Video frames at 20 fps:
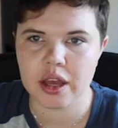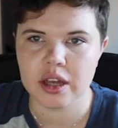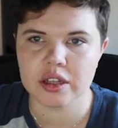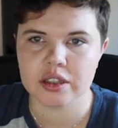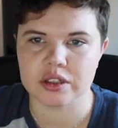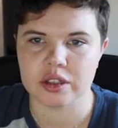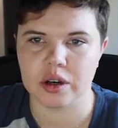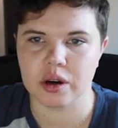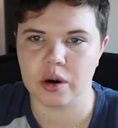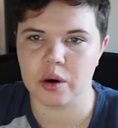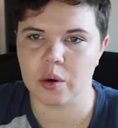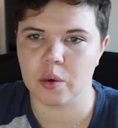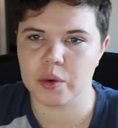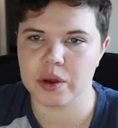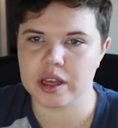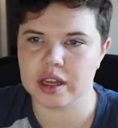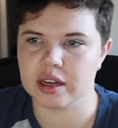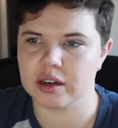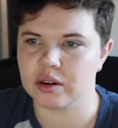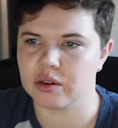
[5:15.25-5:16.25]
So we
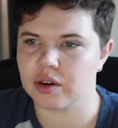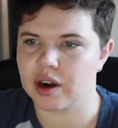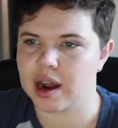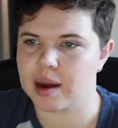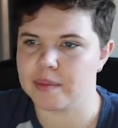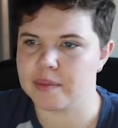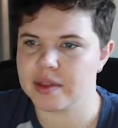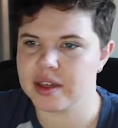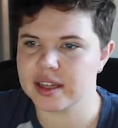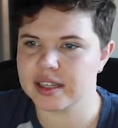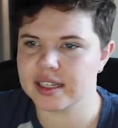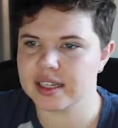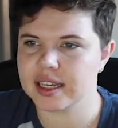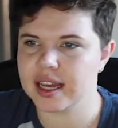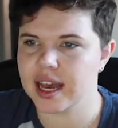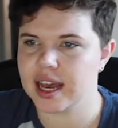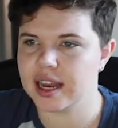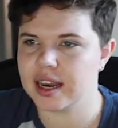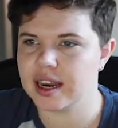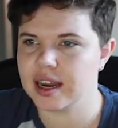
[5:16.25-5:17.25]
can grab this
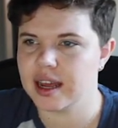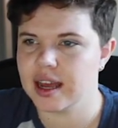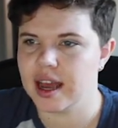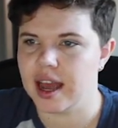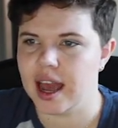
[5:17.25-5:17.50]
again